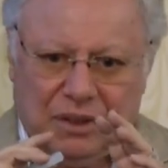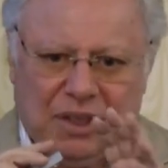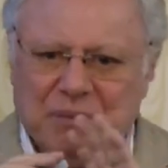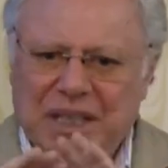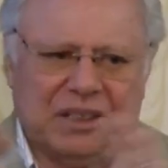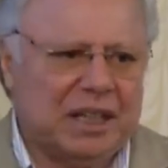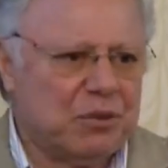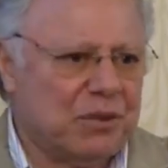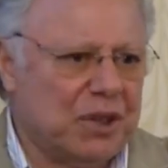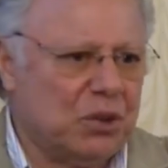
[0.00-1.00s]
There are many
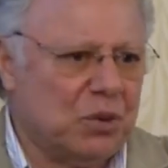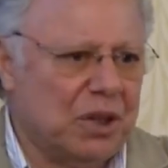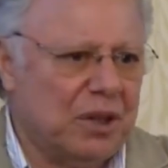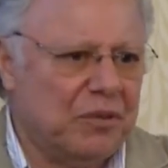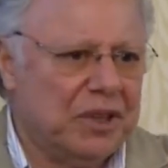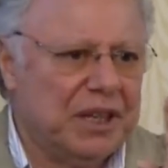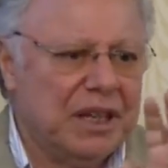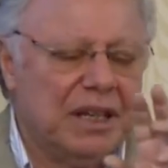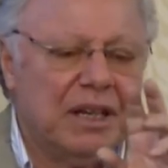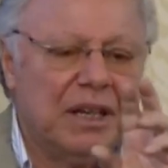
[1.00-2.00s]
types of ritual.
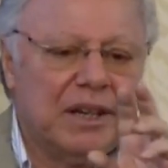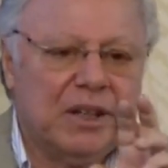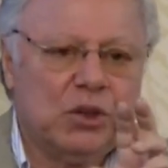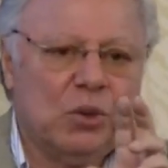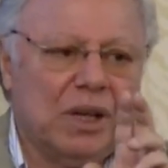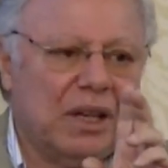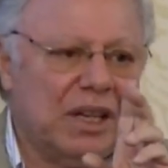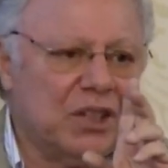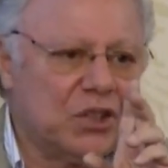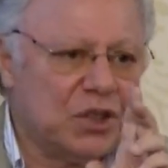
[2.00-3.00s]
Ritual
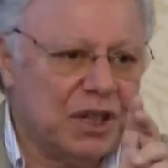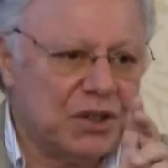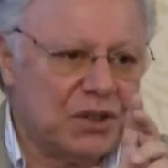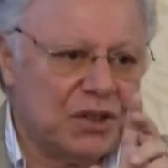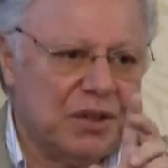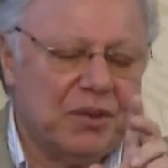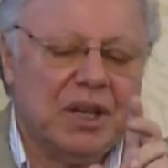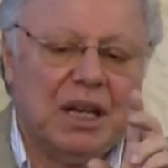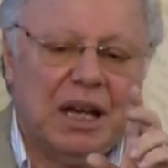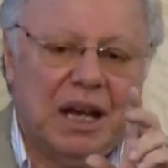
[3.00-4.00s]
is just
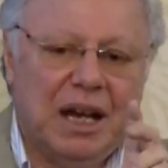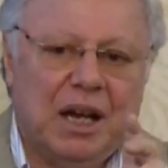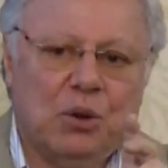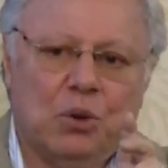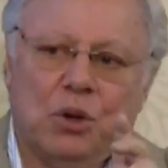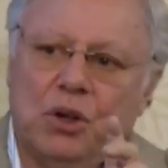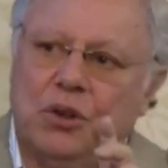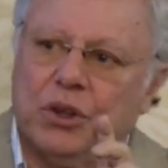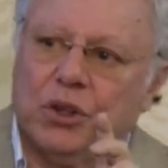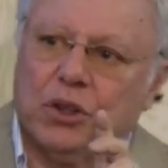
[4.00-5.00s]
how
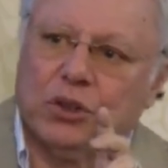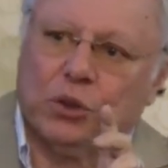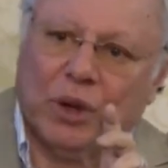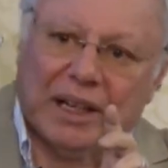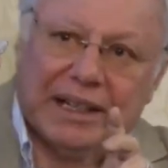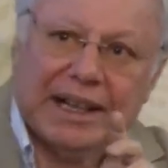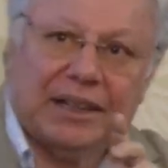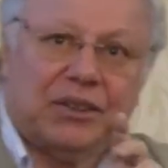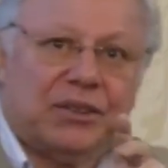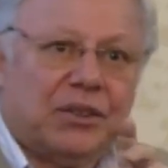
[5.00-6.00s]
do I
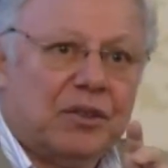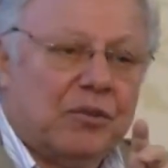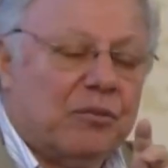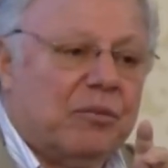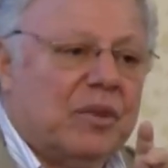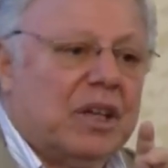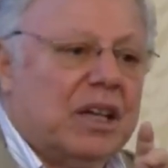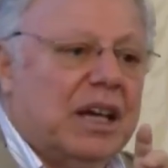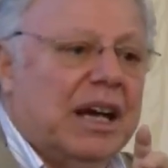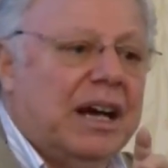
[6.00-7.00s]
get
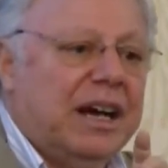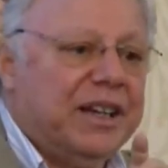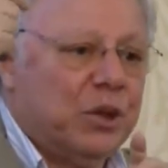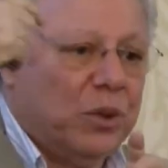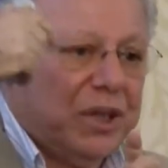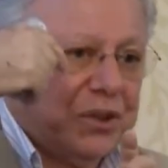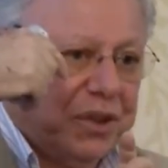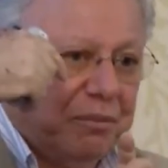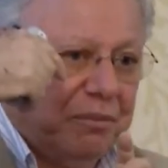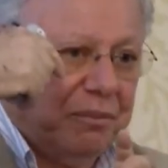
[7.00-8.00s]
a higher
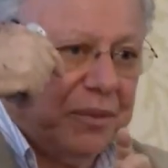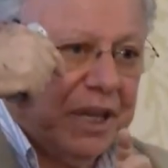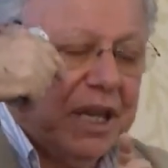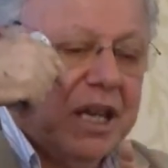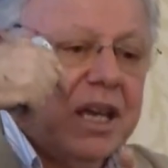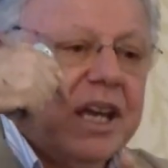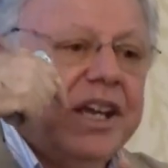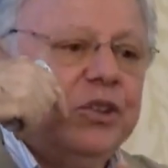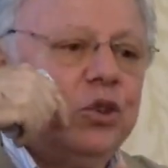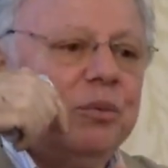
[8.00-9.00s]
wisdom
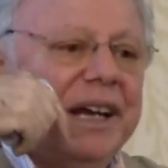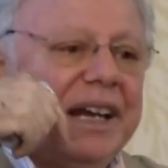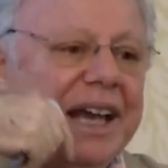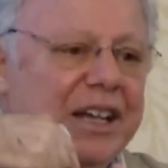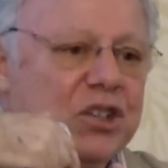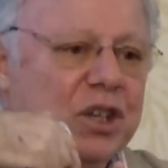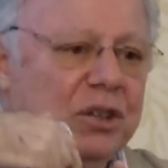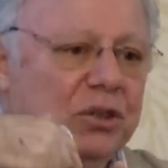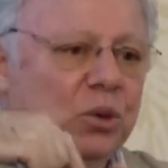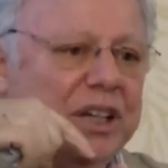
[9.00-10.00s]
into my
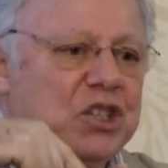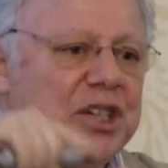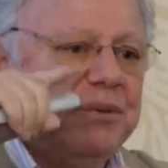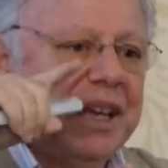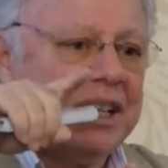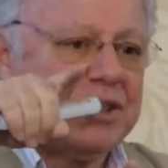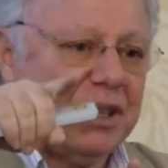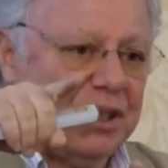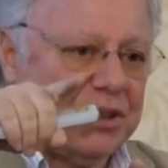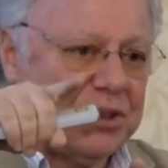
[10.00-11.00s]
action to achieve
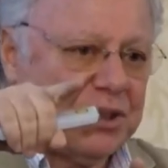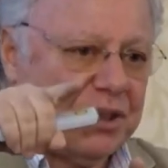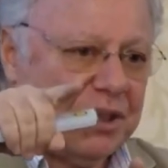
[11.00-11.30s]
excellence.